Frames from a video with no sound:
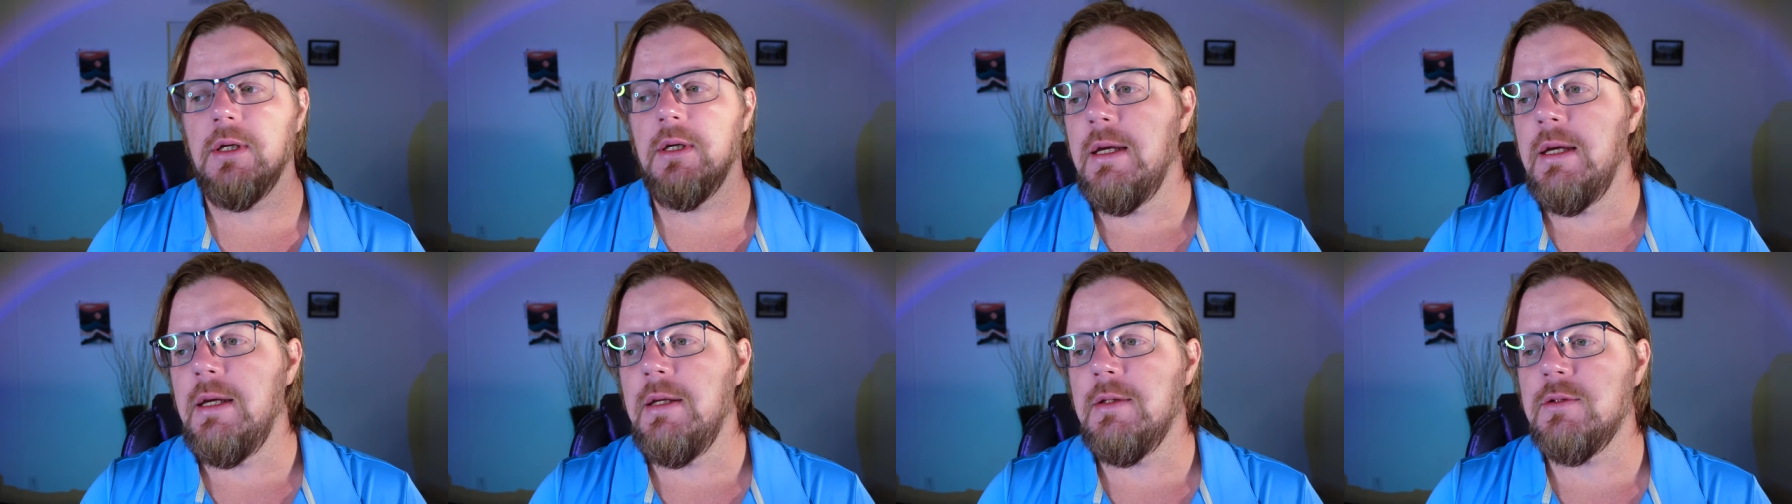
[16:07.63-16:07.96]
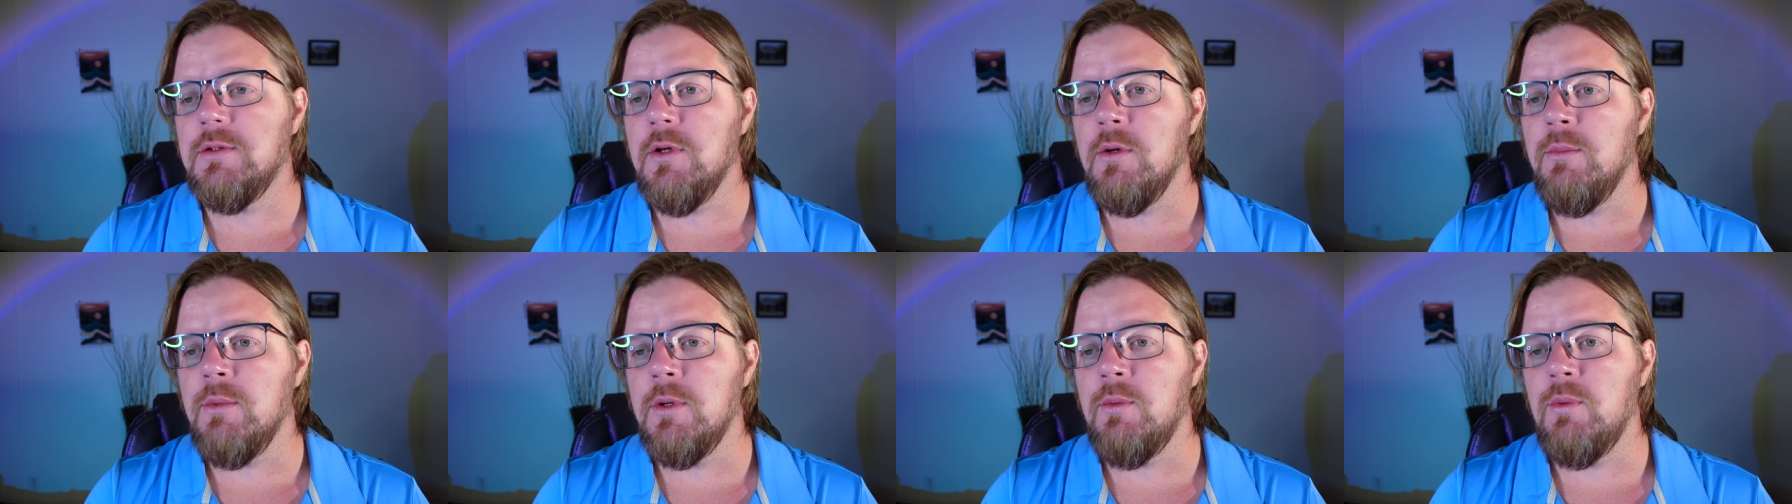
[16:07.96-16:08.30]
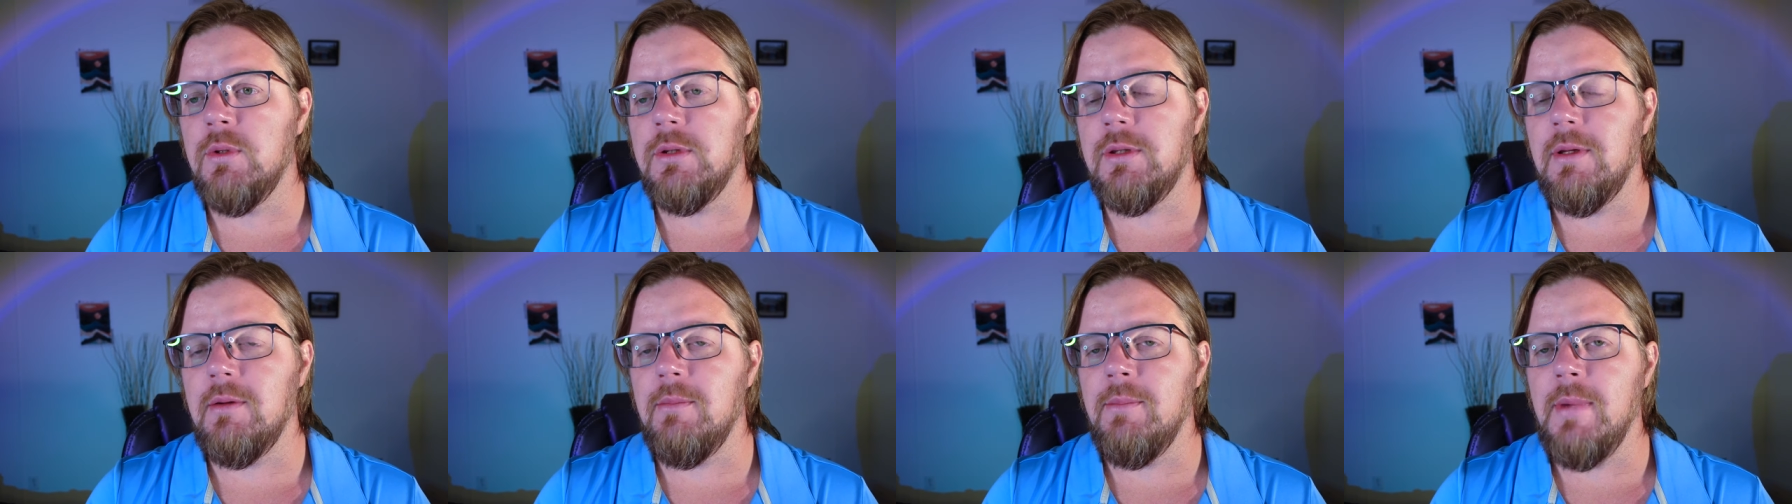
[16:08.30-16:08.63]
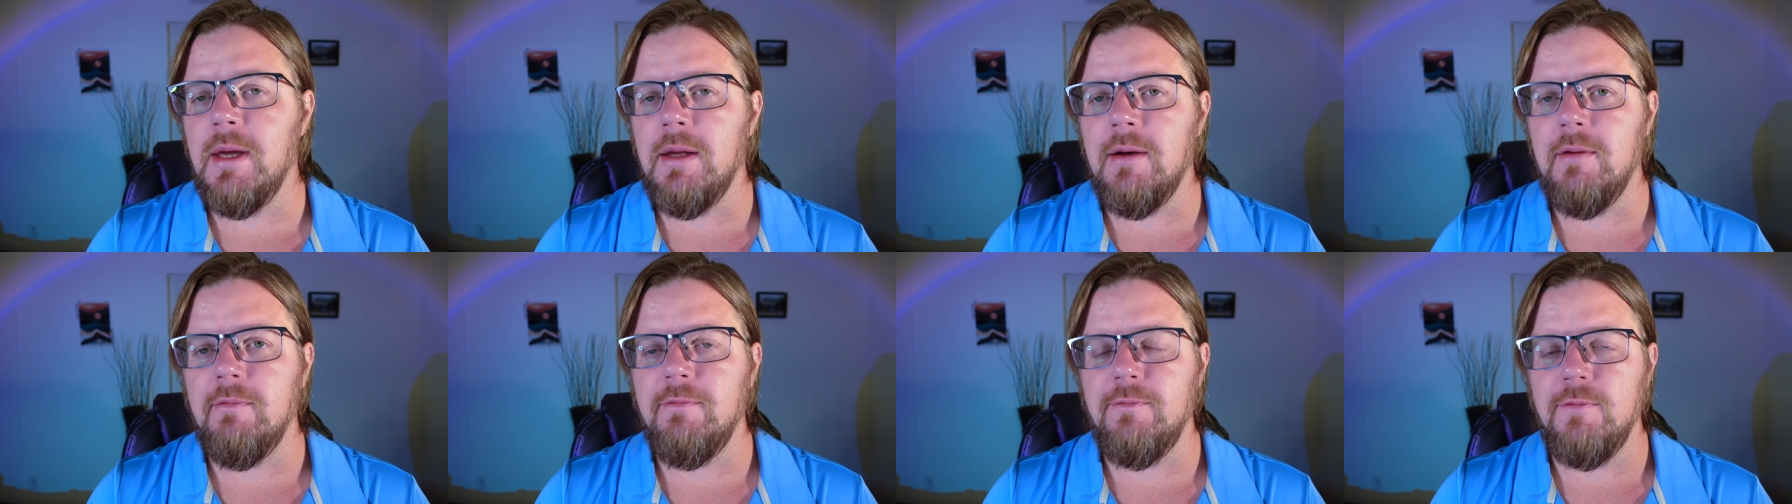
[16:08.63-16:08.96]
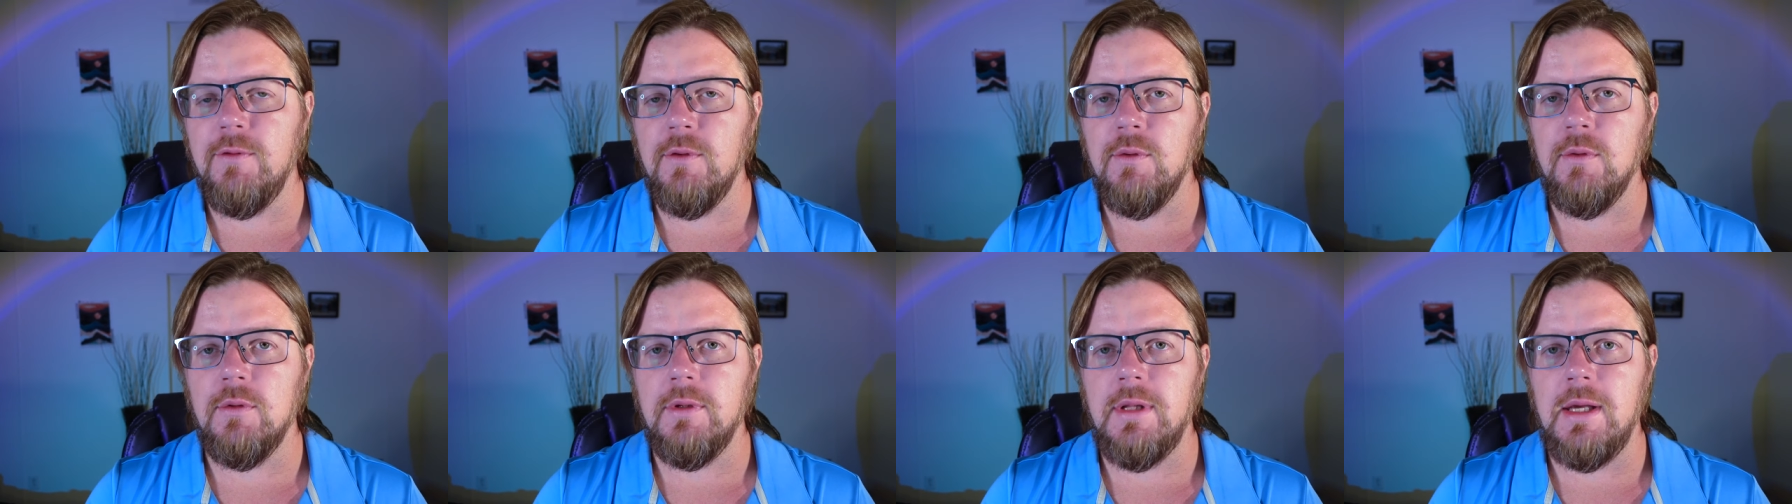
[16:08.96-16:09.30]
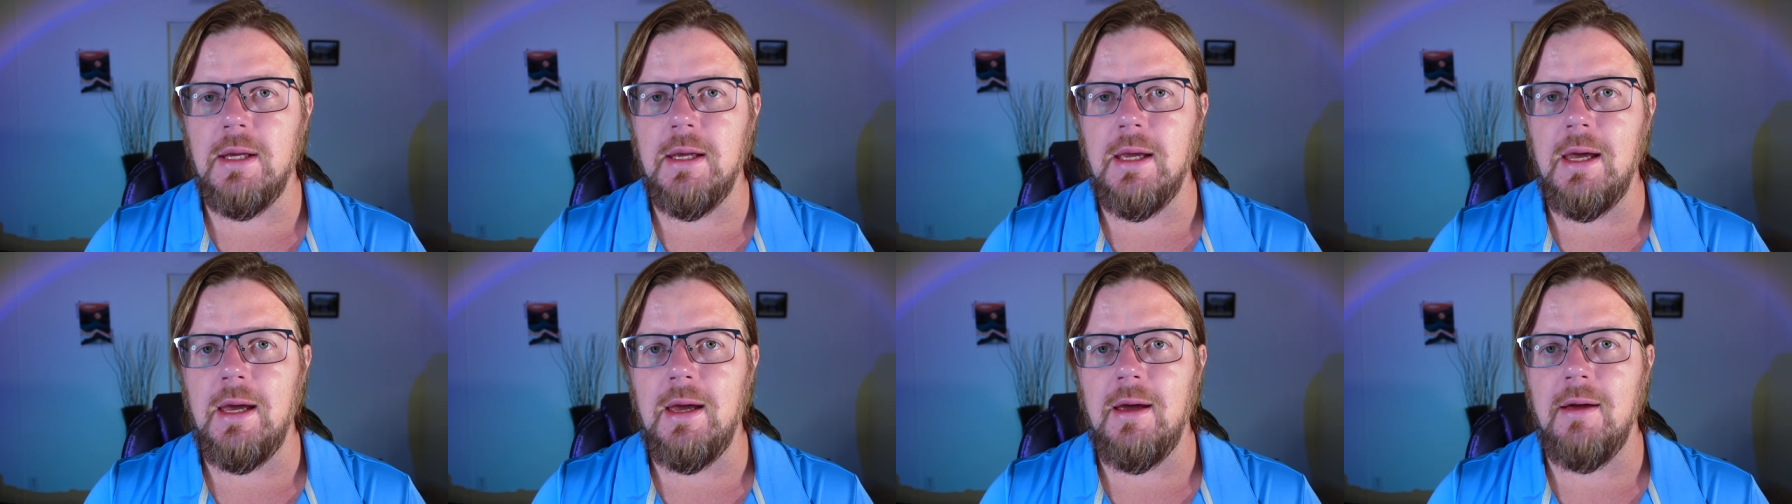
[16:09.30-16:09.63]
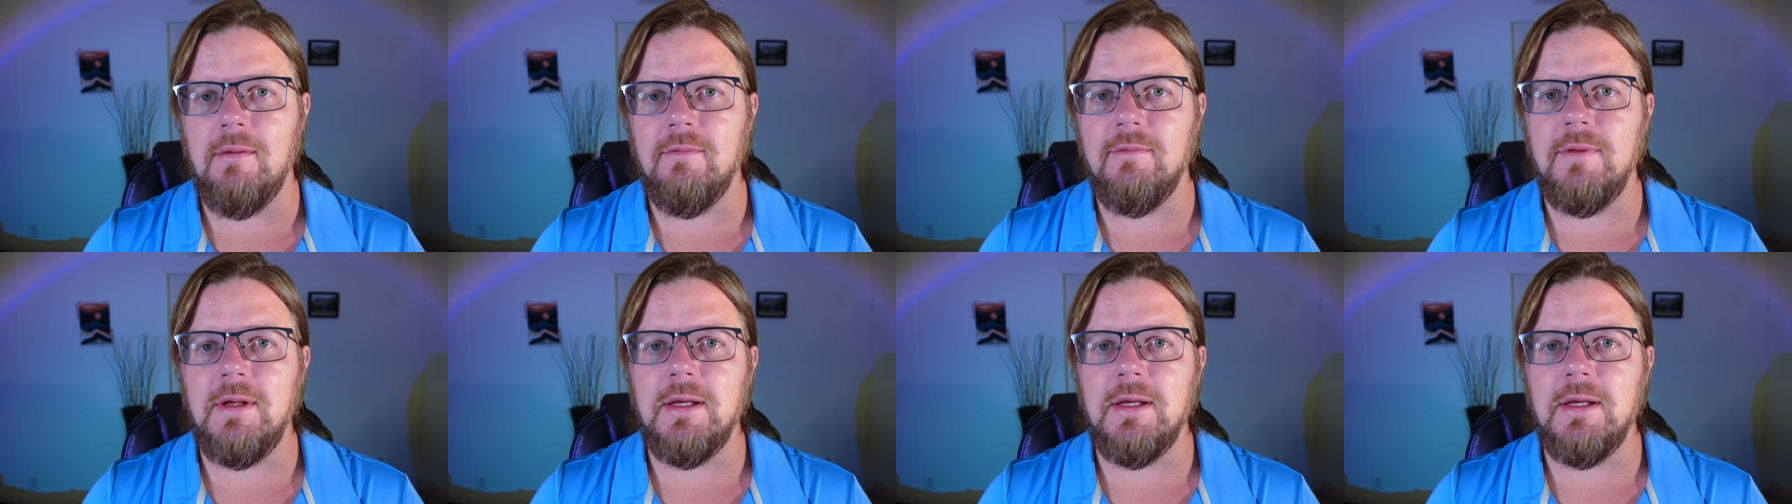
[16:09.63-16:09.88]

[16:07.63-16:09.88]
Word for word: He told me with the amount of fuel they have,